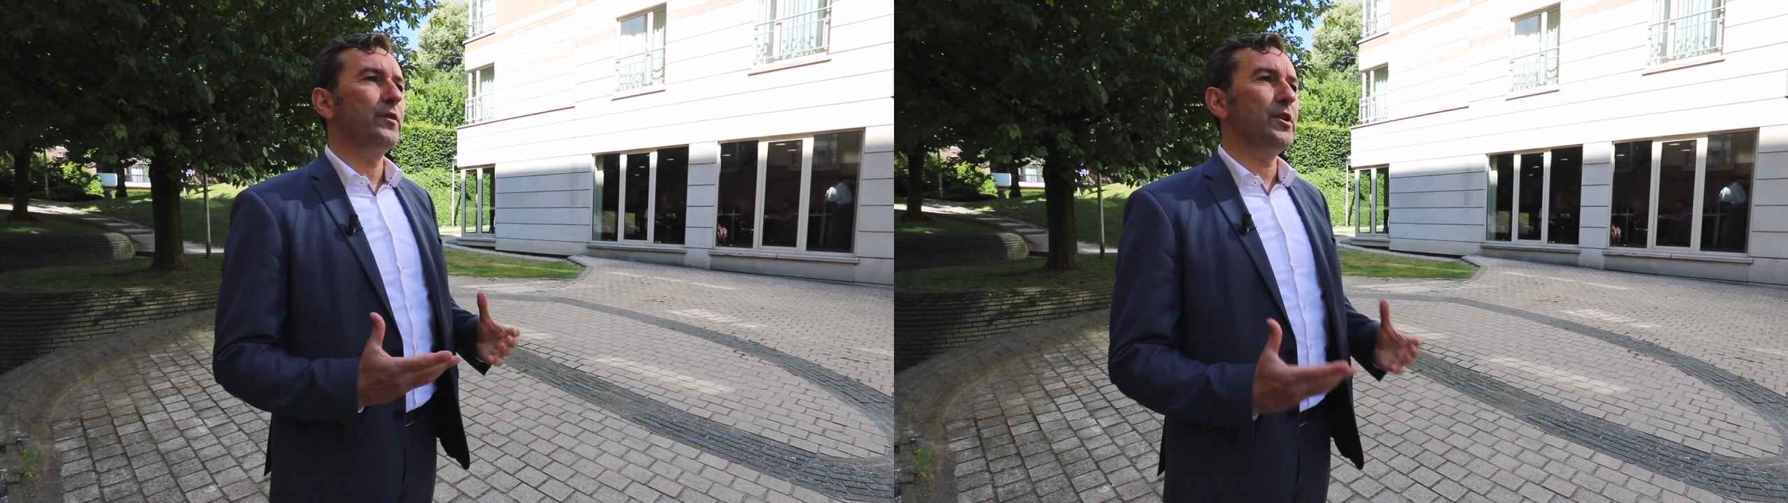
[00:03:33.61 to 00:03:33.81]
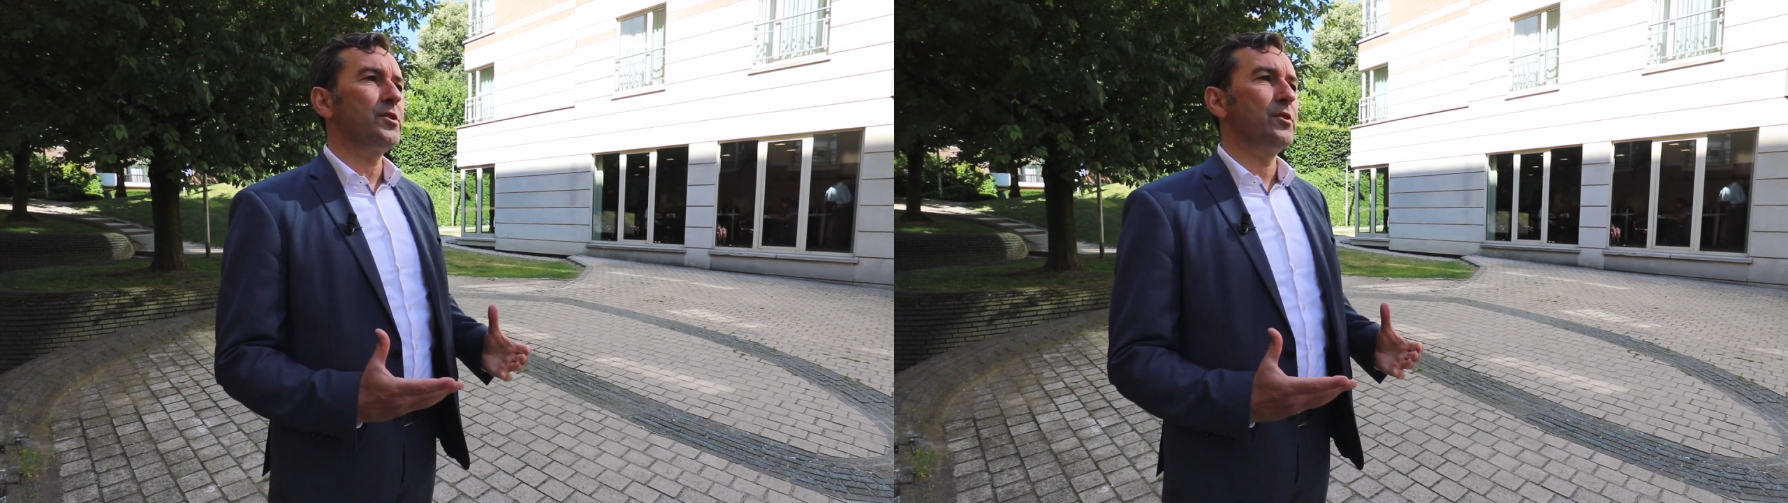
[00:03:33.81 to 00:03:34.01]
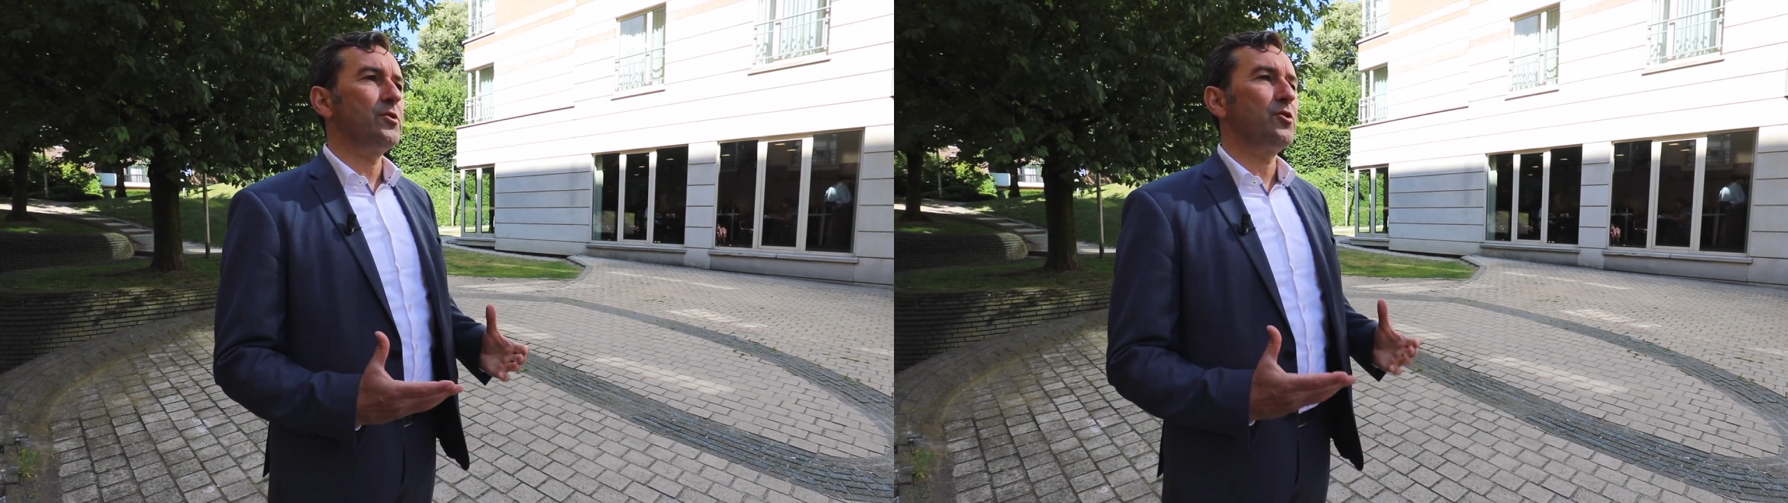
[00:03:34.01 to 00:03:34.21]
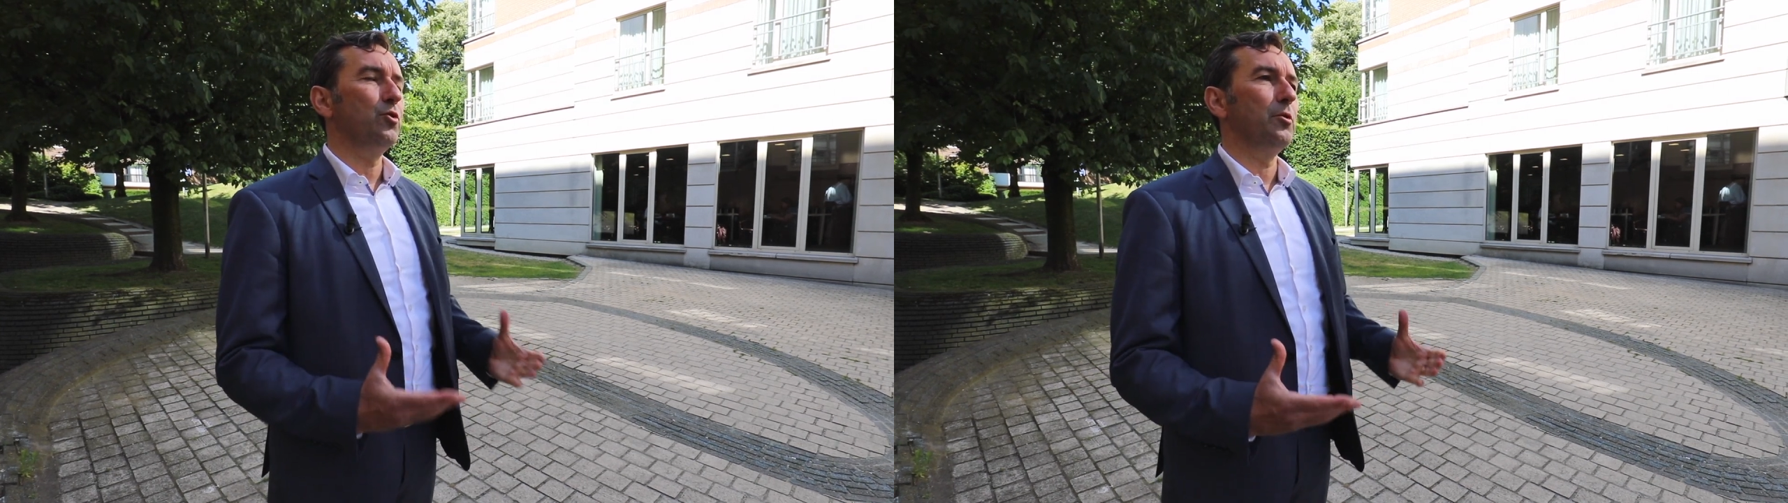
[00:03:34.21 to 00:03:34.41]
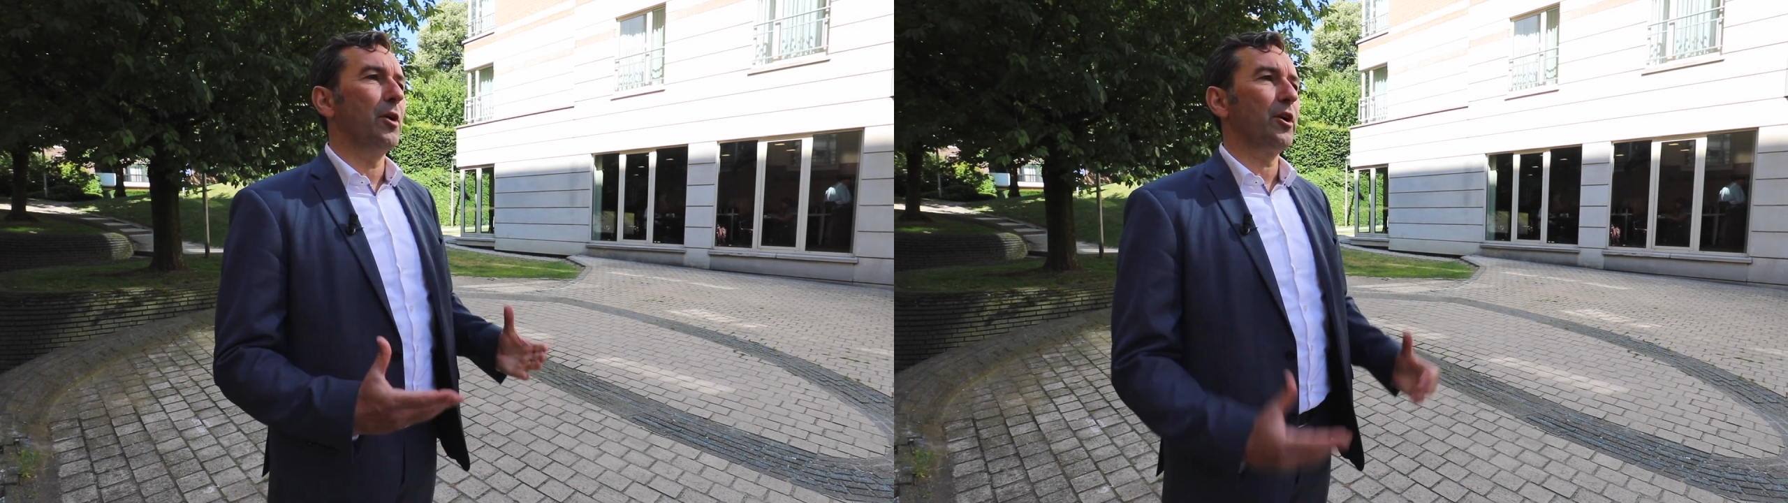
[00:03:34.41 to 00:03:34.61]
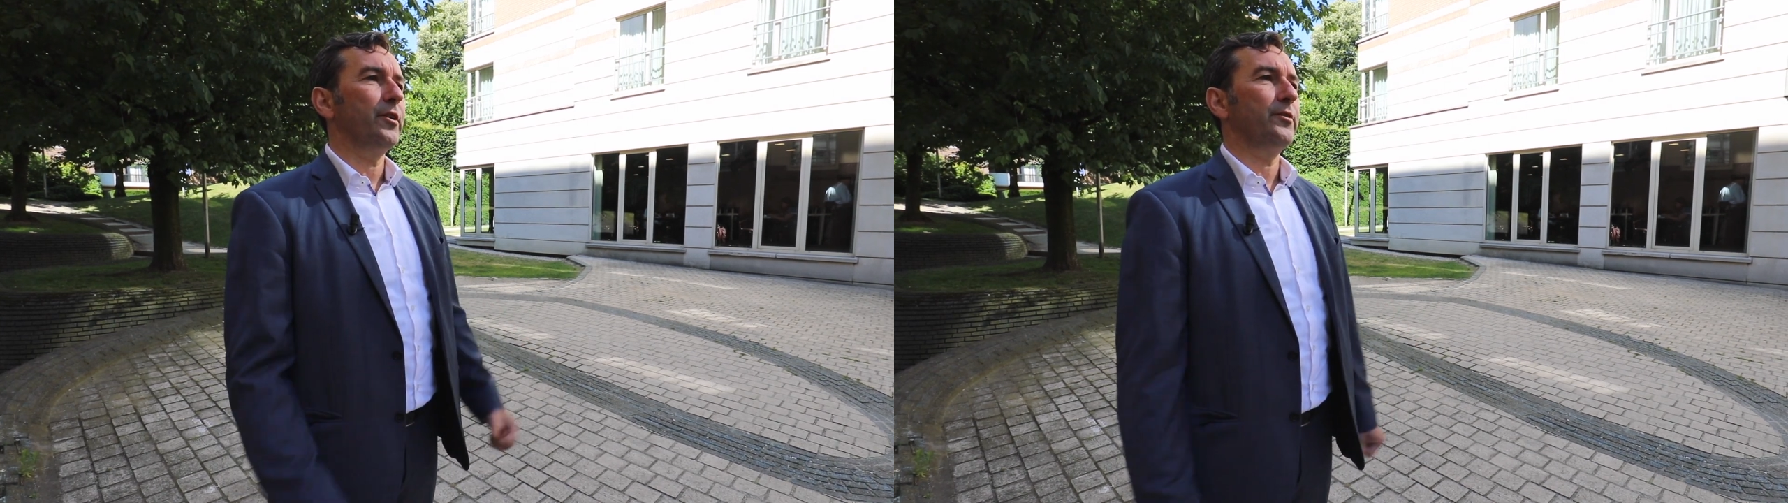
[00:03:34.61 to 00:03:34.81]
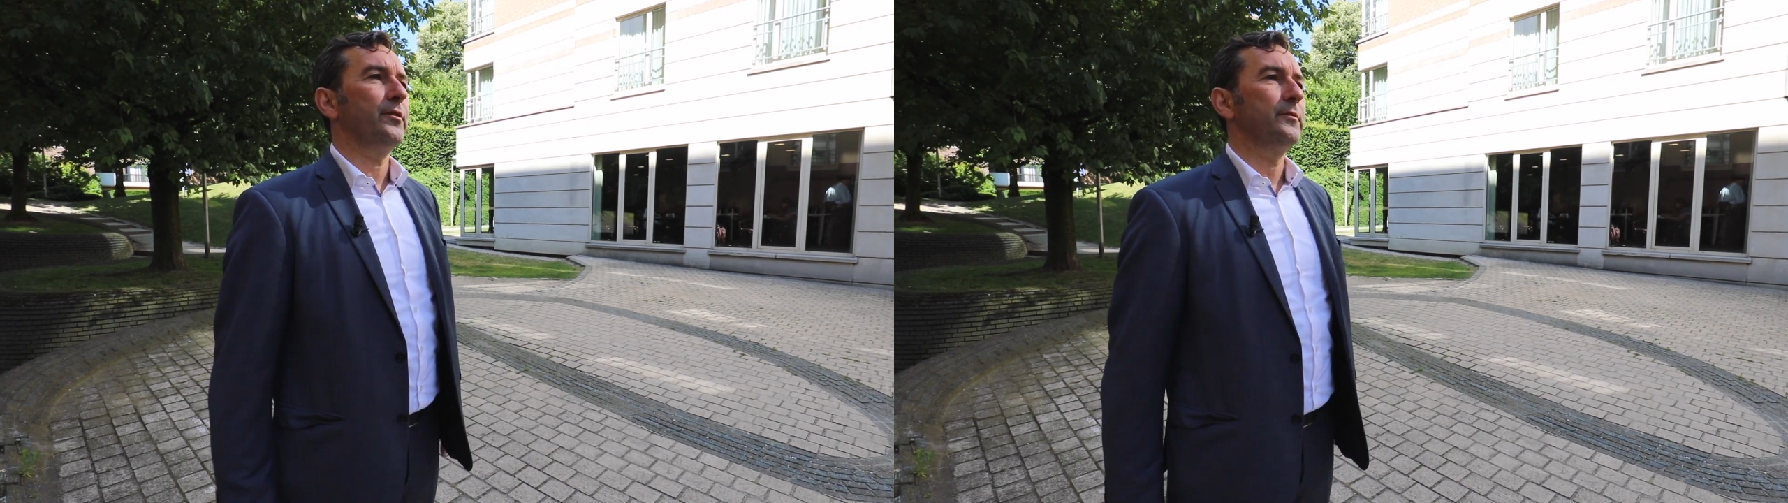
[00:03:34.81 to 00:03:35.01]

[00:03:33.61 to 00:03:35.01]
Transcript: diesels to the market.